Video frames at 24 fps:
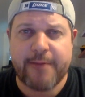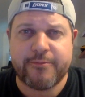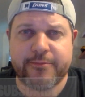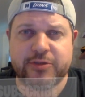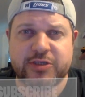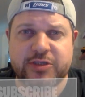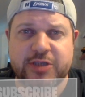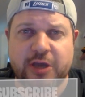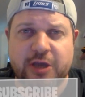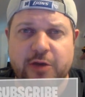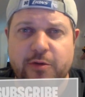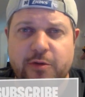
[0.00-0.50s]

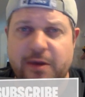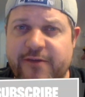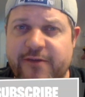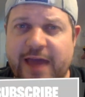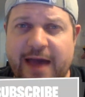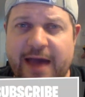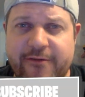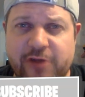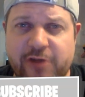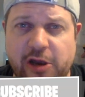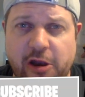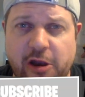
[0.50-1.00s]
So if you
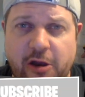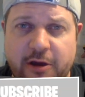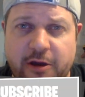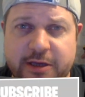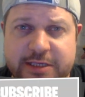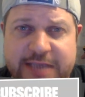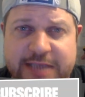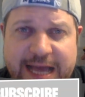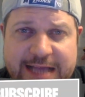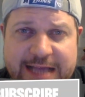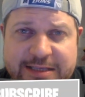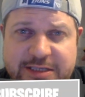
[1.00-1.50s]
haven't
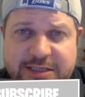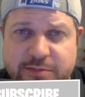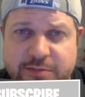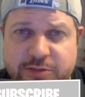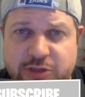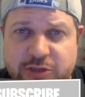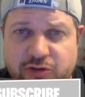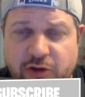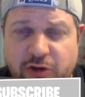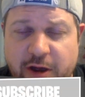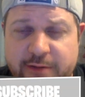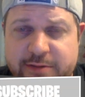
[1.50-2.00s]
liked and
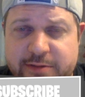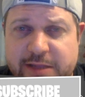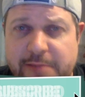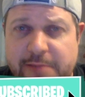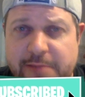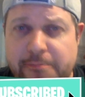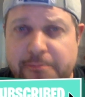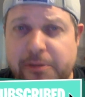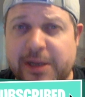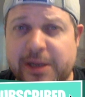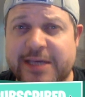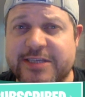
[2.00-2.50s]
subscribed, then
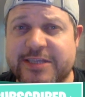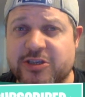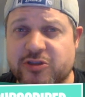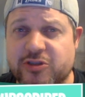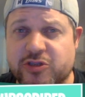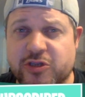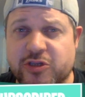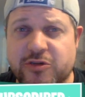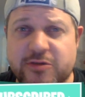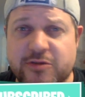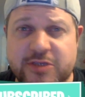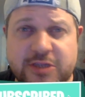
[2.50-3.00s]
please
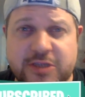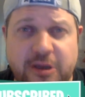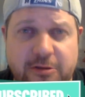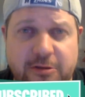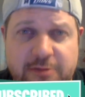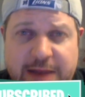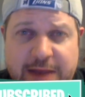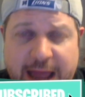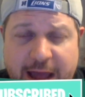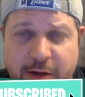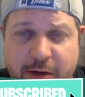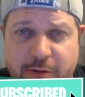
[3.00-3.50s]
do so
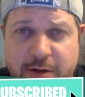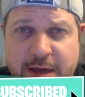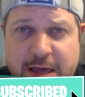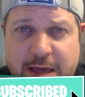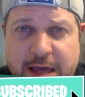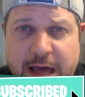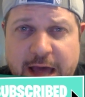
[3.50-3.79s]
now.